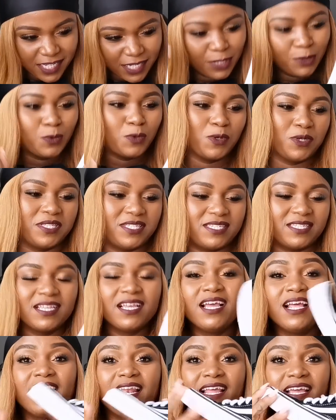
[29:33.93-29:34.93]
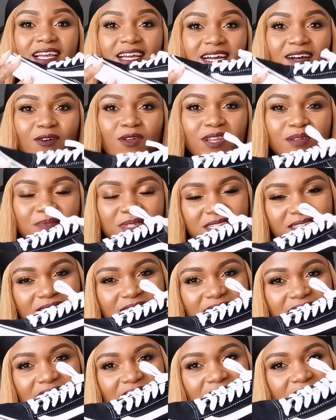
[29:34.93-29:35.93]
in quotes, like, all I'm trying
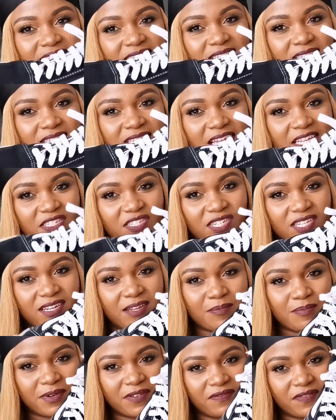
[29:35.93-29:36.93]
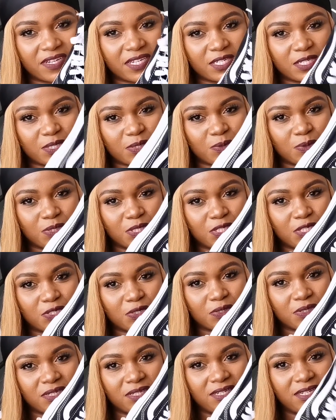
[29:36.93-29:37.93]
to say, they're such in a perfect
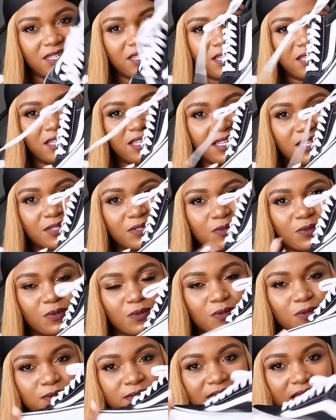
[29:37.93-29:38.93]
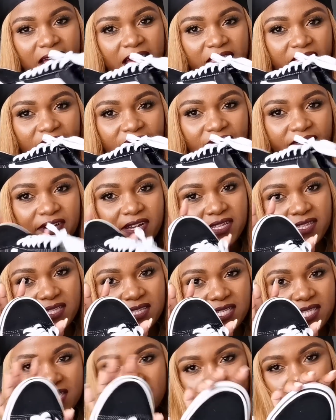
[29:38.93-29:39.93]
condition. So those are the
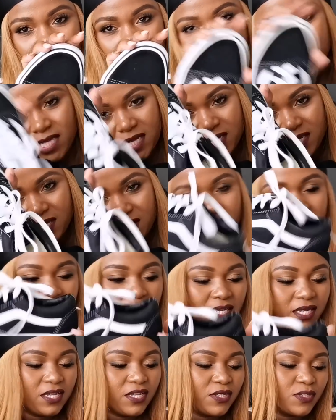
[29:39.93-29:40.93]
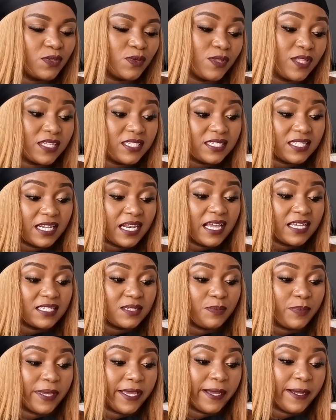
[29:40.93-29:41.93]
Vans. So that's the
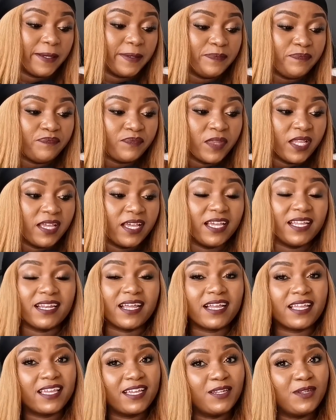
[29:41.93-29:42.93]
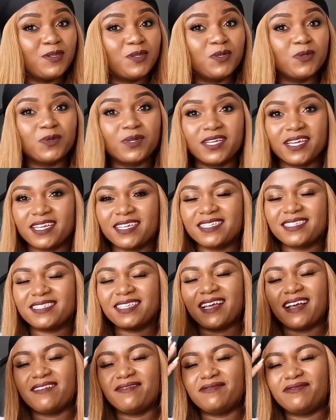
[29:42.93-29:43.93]
last pair. And again, you guys
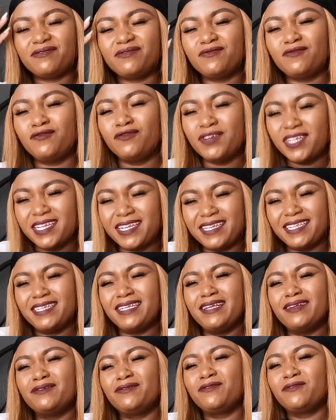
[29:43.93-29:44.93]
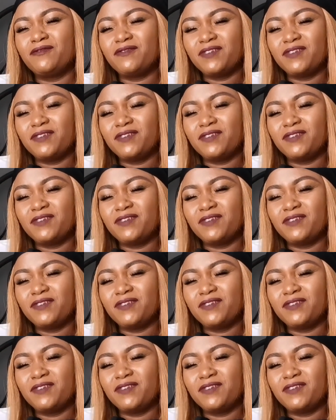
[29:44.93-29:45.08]
have really